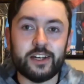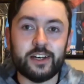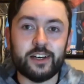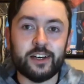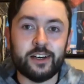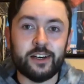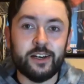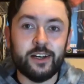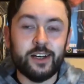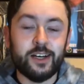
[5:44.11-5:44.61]

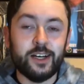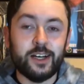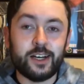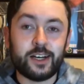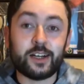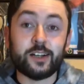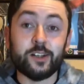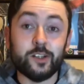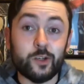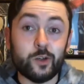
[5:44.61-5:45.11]
uh,
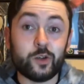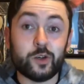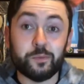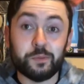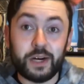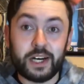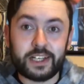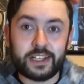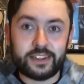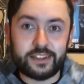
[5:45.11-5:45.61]
cloak
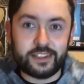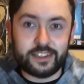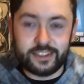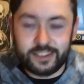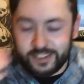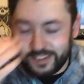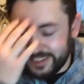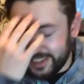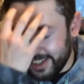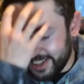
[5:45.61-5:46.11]
bucket
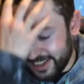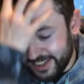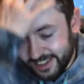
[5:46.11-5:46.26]
list.